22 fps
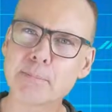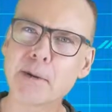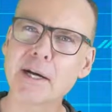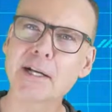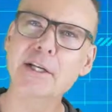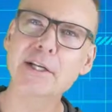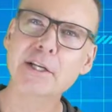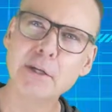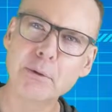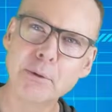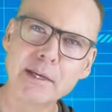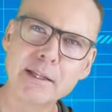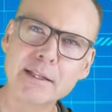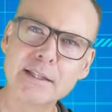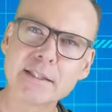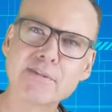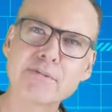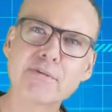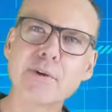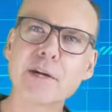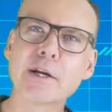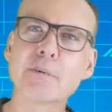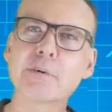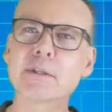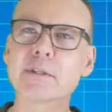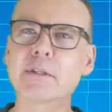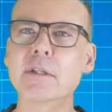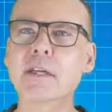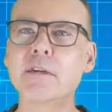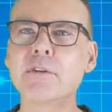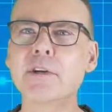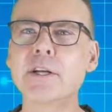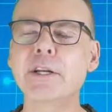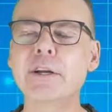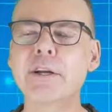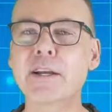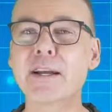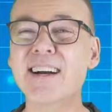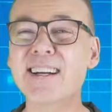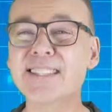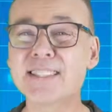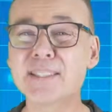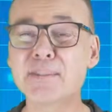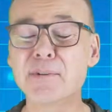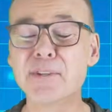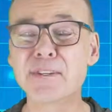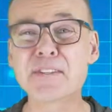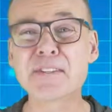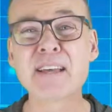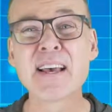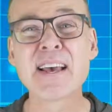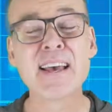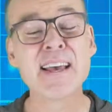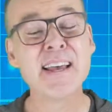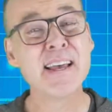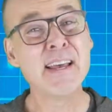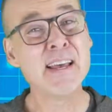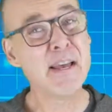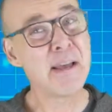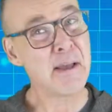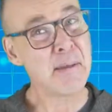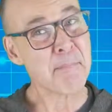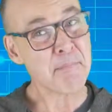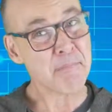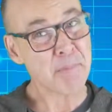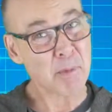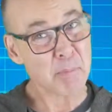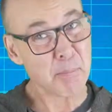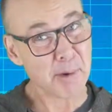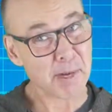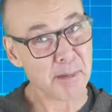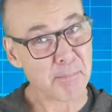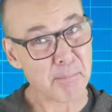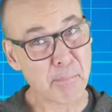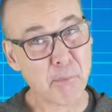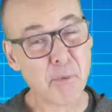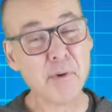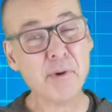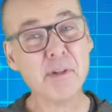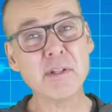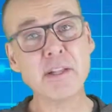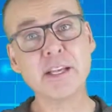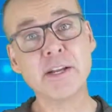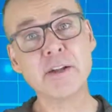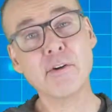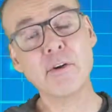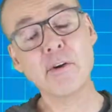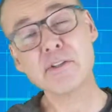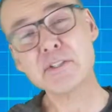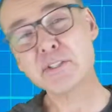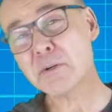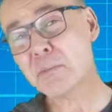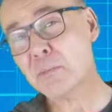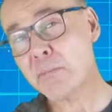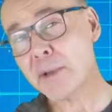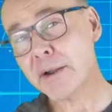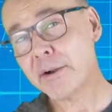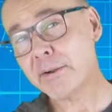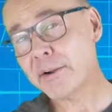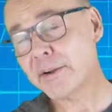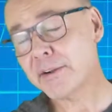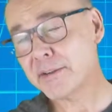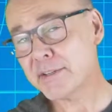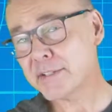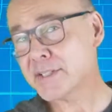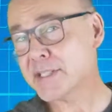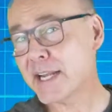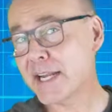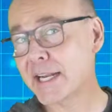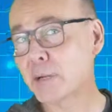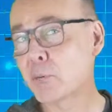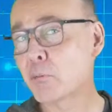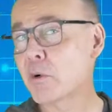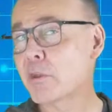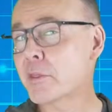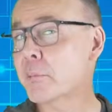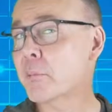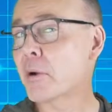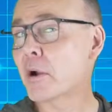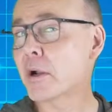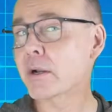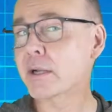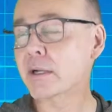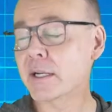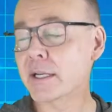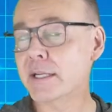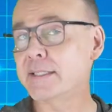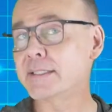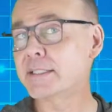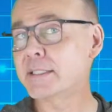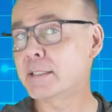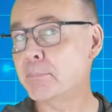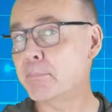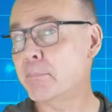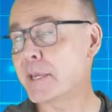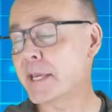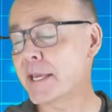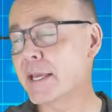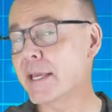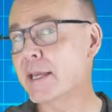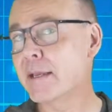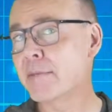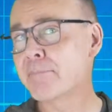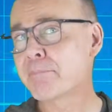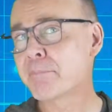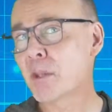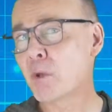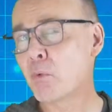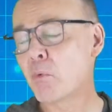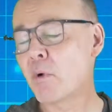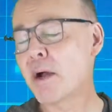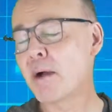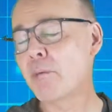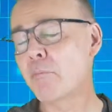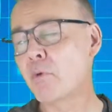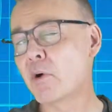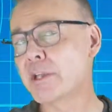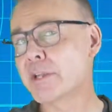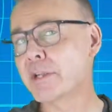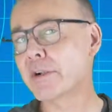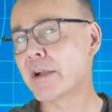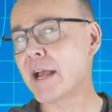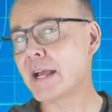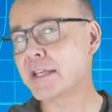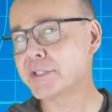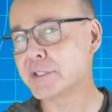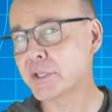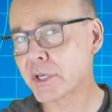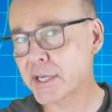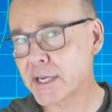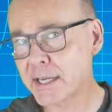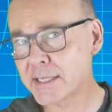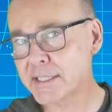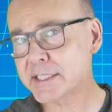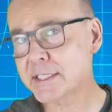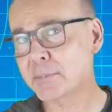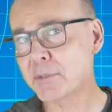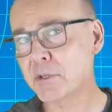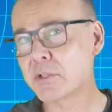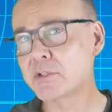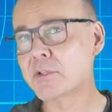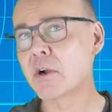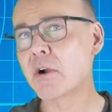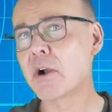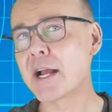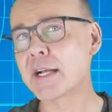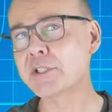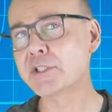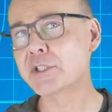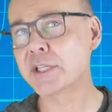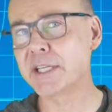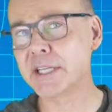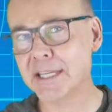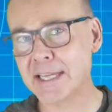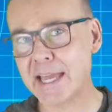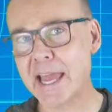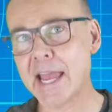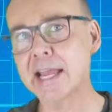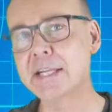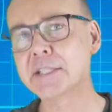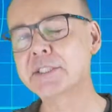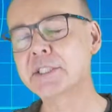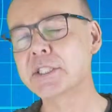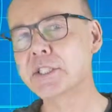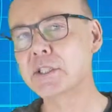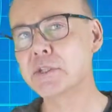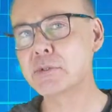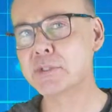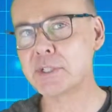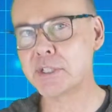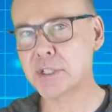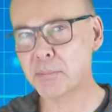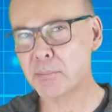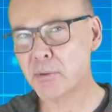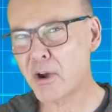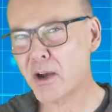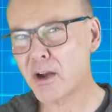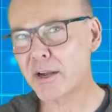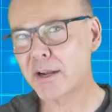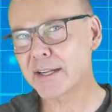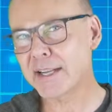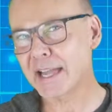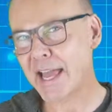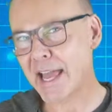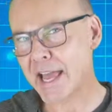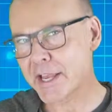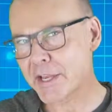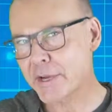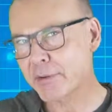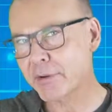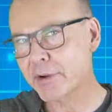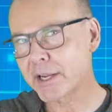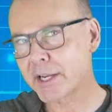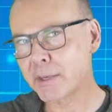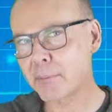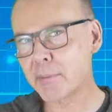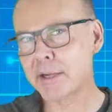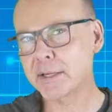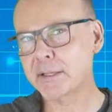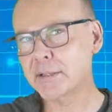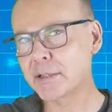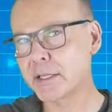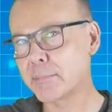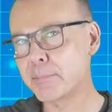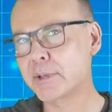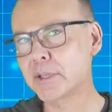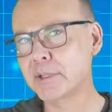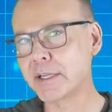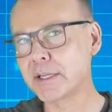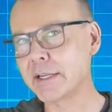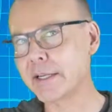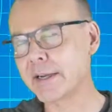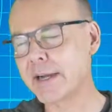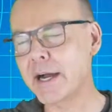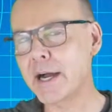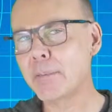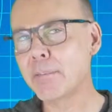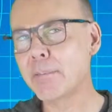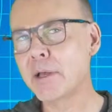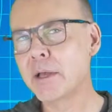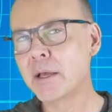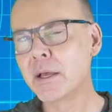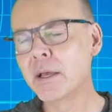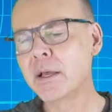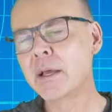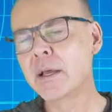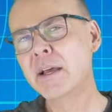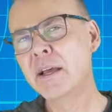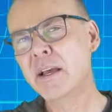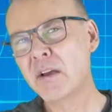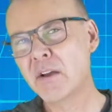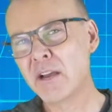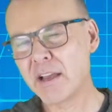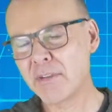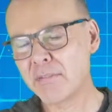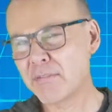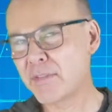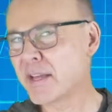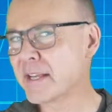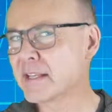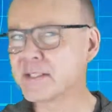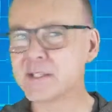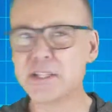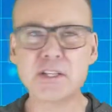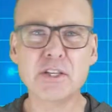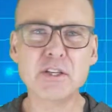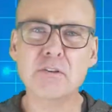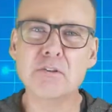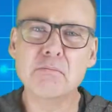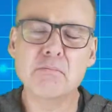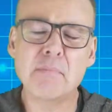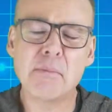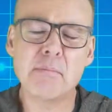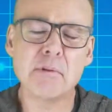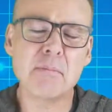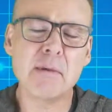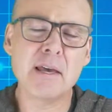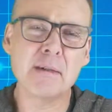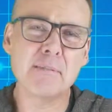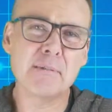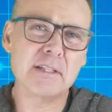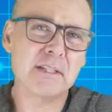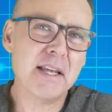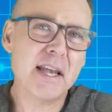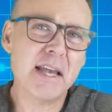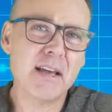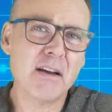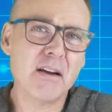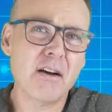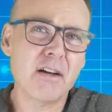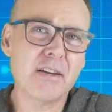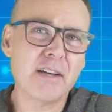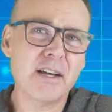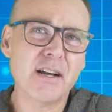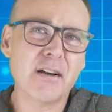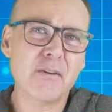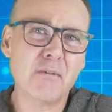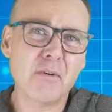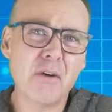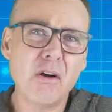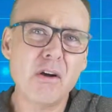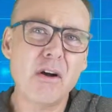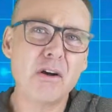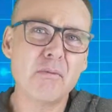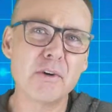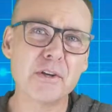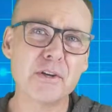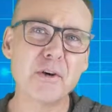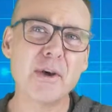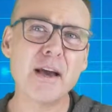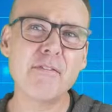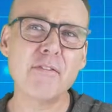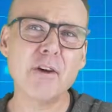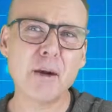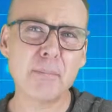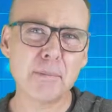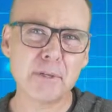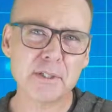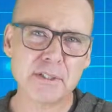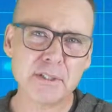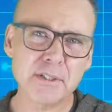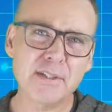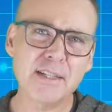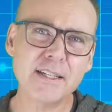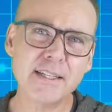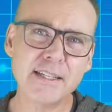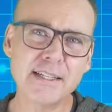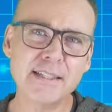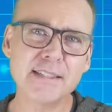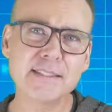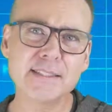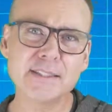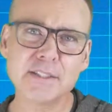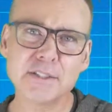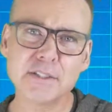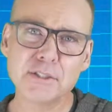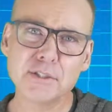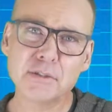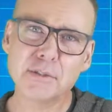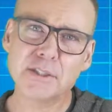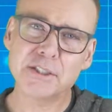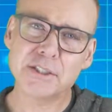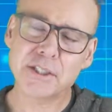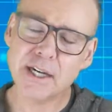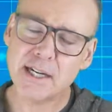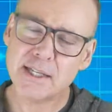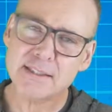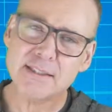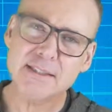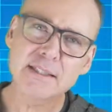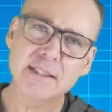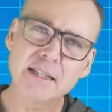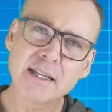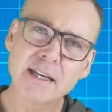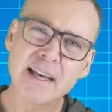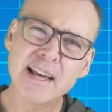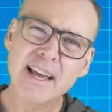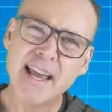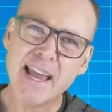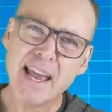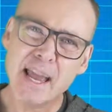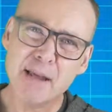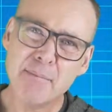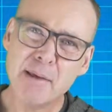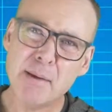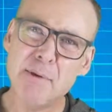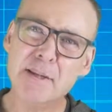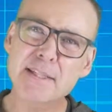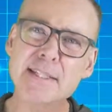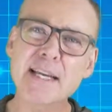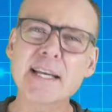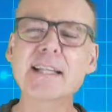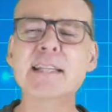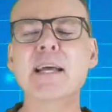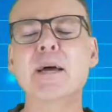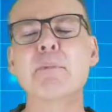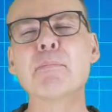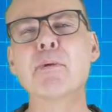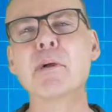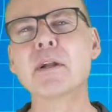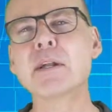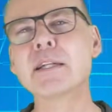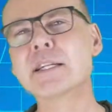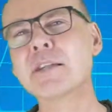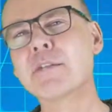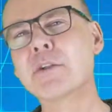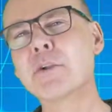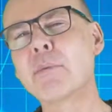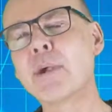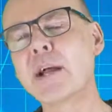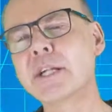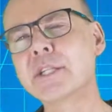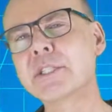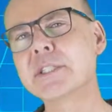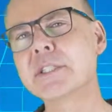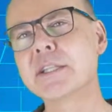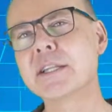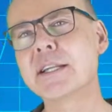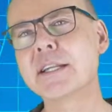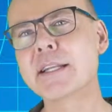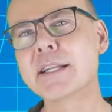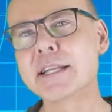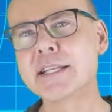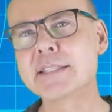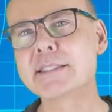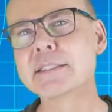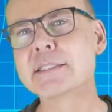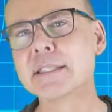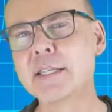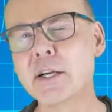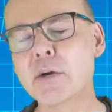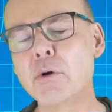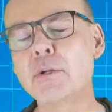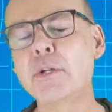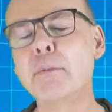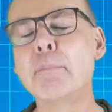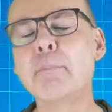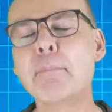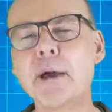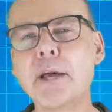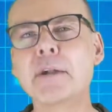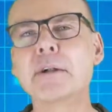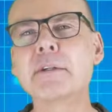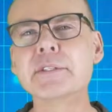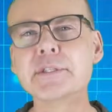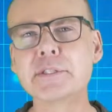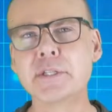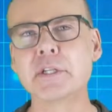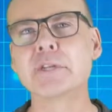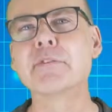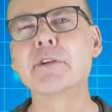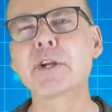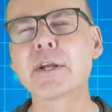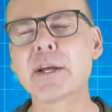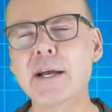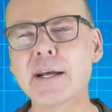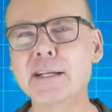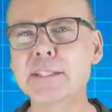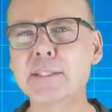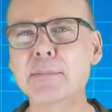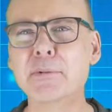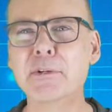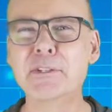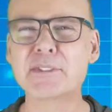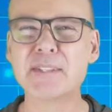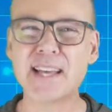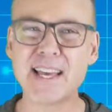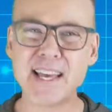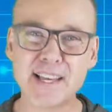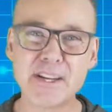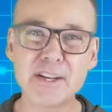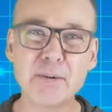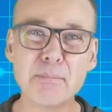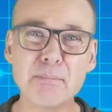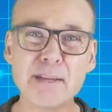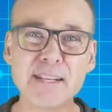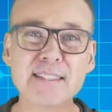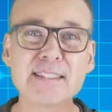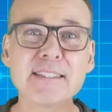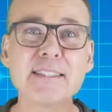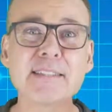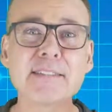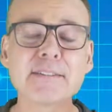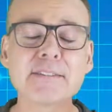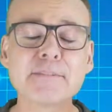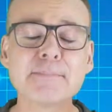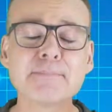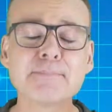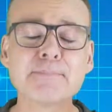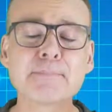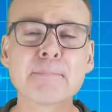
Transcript: by doing this frequent delivery to your customers. But importantly, you're also better understanding where the product needs to be as your customers are actually engaged in using the product and you're incrementally building it up. If things that you maybe made a mistake on, you got wrong, well, you have opportunities to adjust and maybe take that product in the direction that it needs to go to better serve your customers and your business.